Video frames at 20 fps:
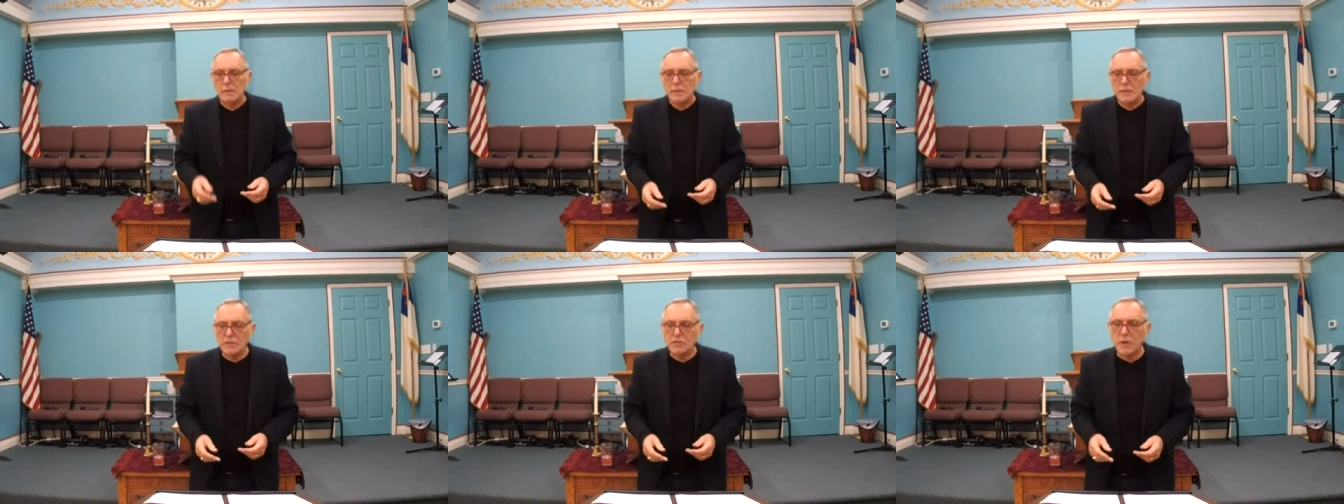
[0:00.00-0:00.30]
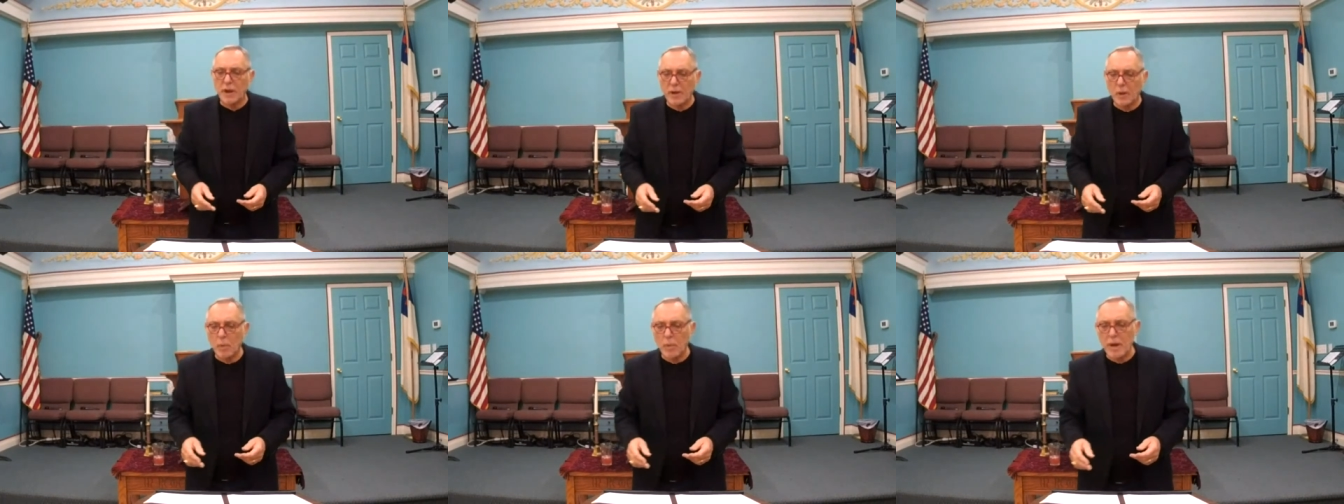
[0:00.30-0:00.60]
He's
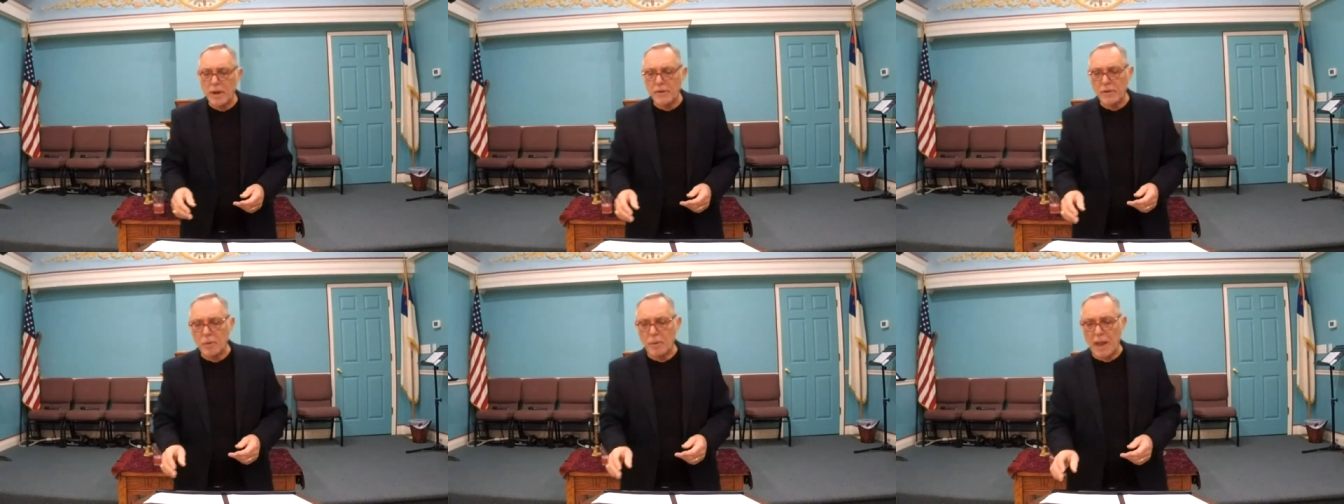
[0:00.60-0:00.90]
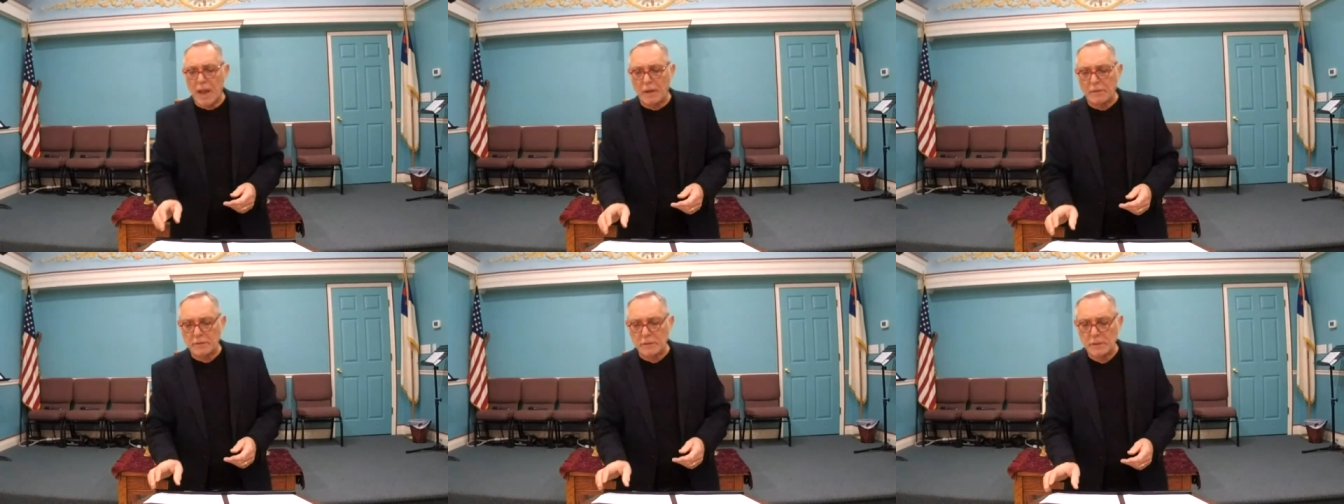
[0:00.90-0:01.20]
trying to wear you
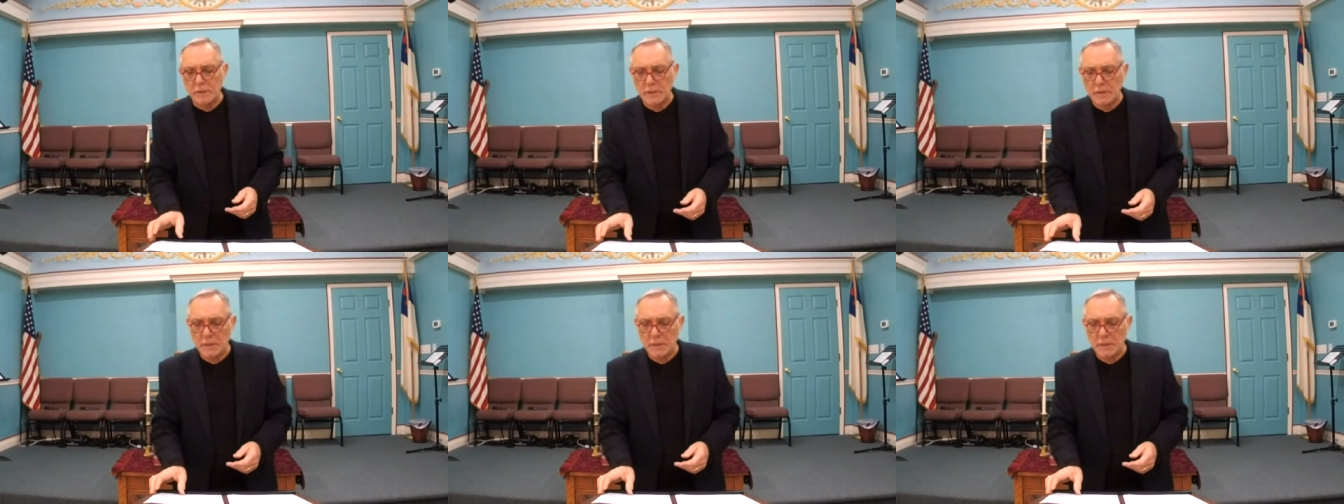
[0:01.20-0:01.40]
out.